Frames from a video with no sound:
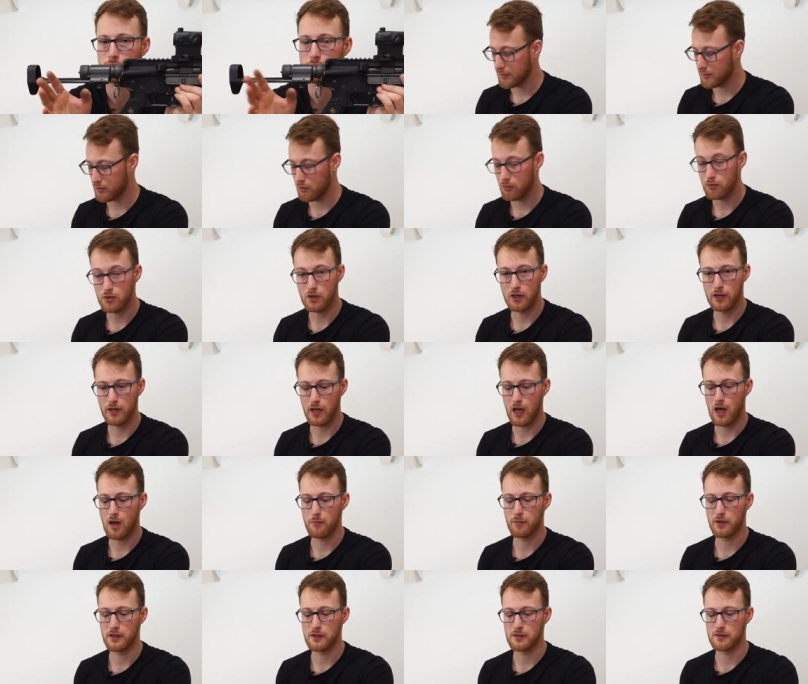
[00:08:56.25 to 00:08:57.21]
This
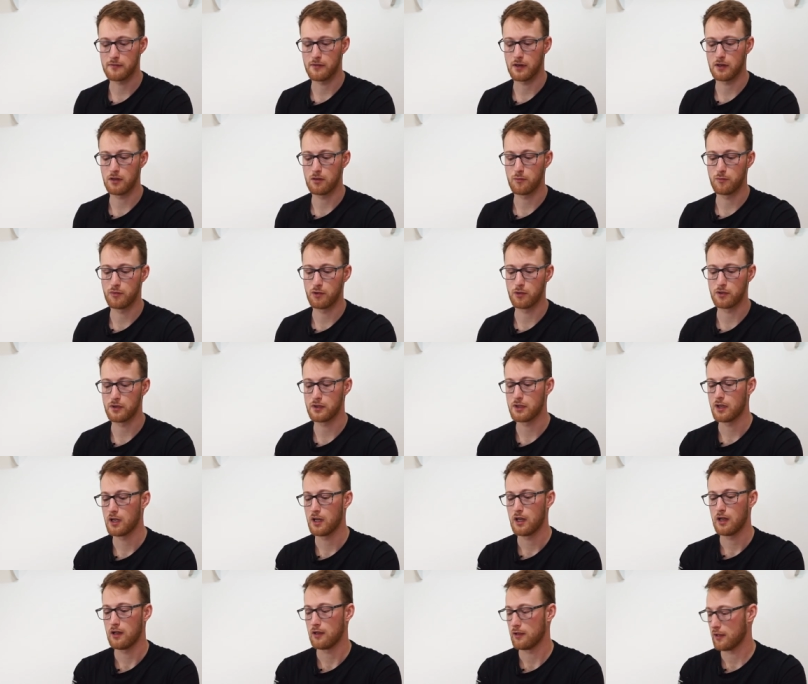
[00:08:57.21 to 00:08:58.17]
usually happens when you
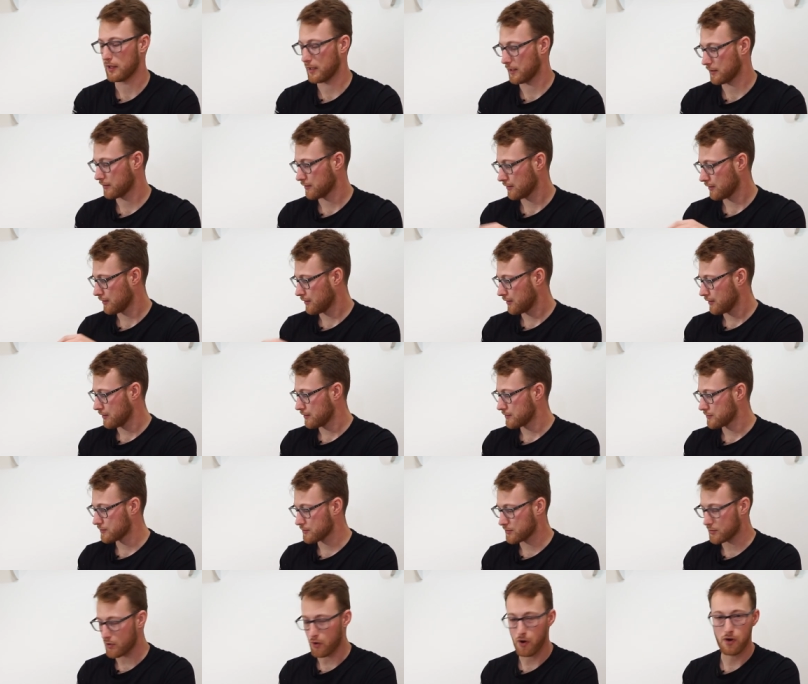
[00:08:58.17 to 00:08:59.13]
put like
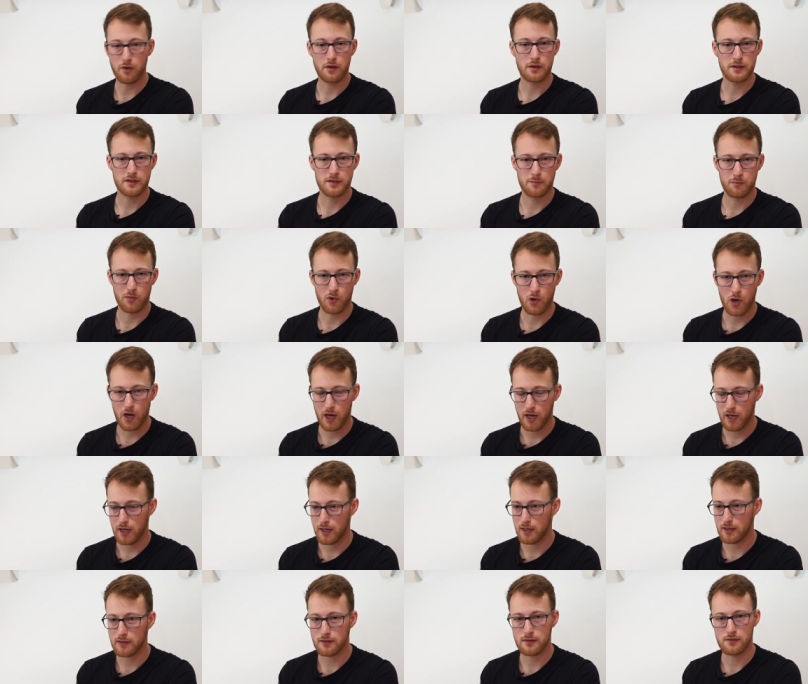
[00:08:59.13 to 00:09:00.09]
stronger
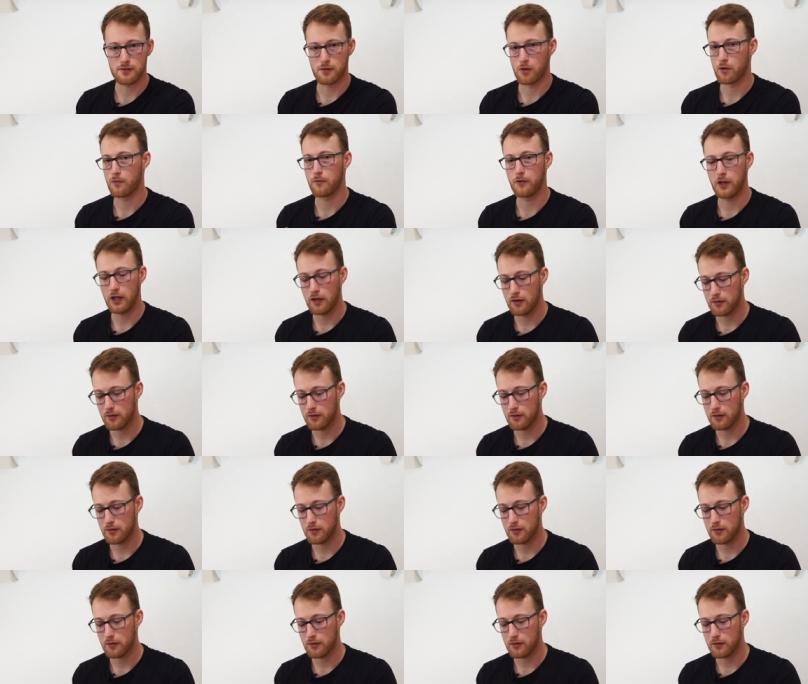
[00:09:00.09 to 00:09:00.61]
springs or